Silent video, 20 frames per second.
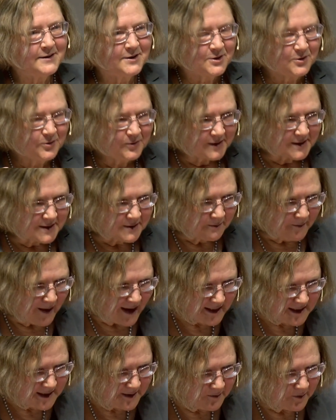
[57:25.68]
to its
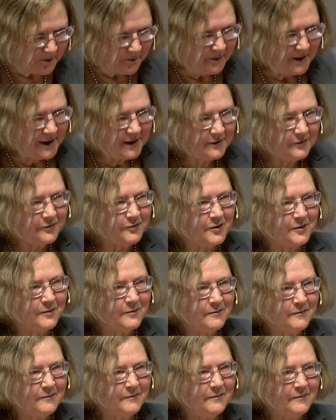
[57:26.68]
maximum benefit
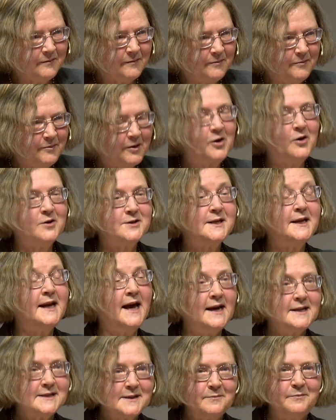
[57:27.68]
because it
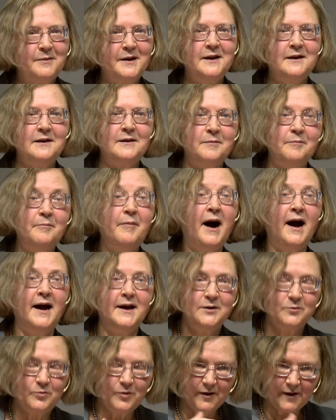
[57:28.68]
hasn't been
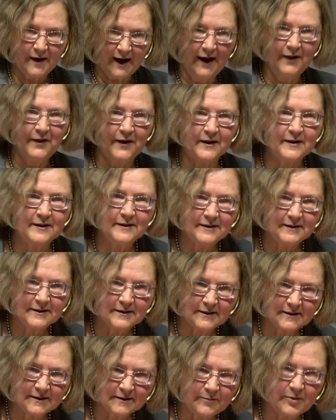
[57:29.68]
combined with other
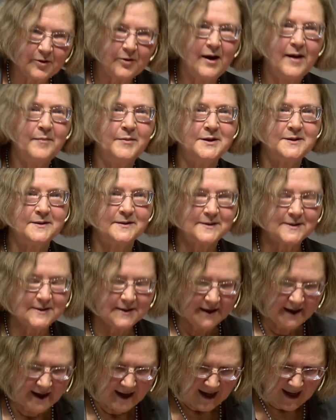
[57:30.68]
parameters.
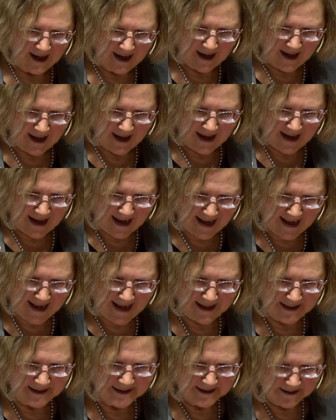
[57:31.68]

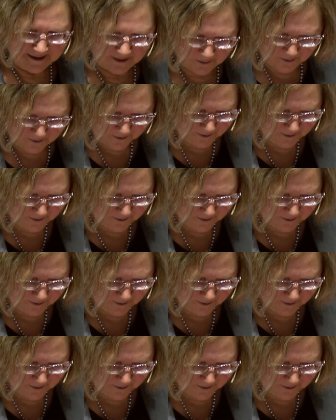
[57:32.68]
And a